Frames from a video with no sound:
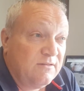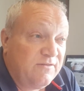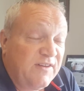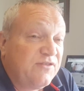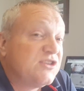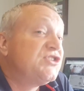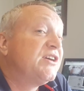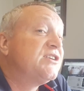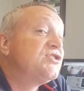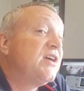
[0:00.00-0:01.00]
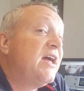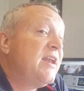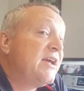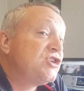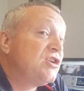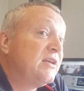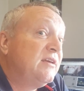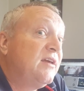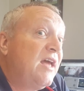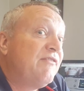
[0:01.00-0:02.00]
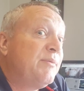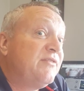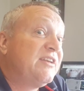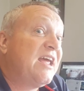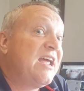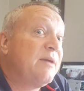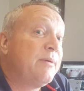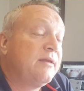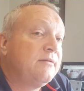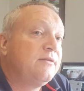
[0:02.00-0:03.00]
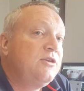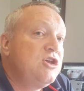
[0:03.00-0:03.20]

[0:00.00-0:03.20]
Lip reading: 5th or 6th, and actually have a bit of a dab. And